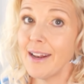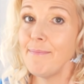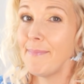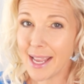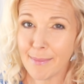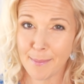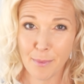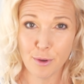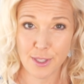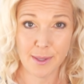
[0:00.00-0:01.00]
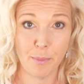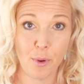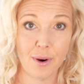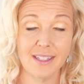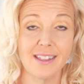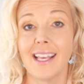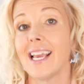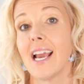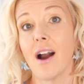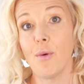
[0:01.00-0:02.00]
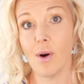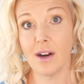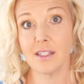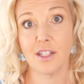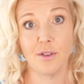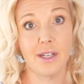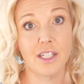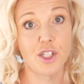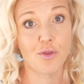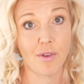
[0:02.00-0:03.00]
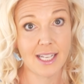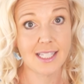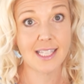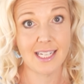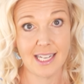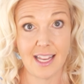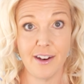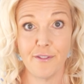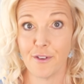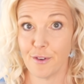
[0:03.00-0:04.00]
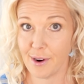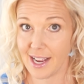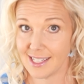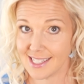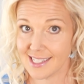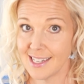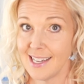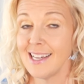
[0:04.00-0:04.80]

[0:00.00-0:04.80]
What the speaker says: and maybe most importantly, I want to address the need for rest.